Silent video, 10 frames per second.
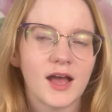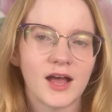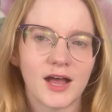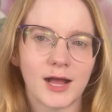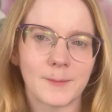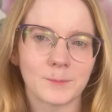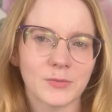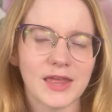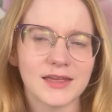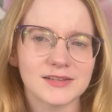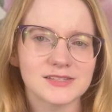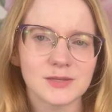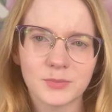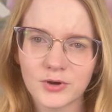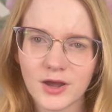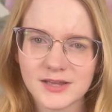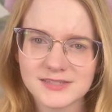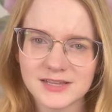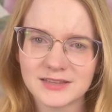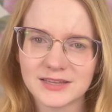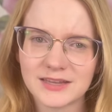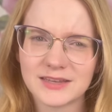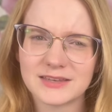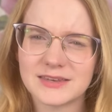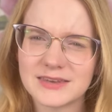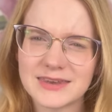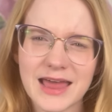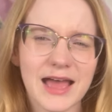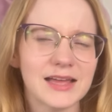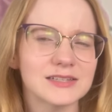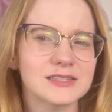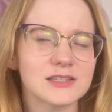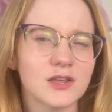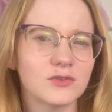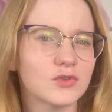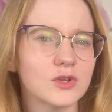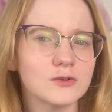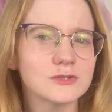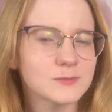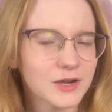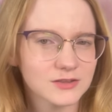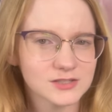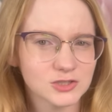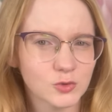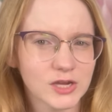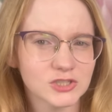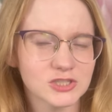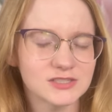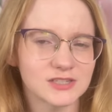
Um, and surprisingly not confused by the situation,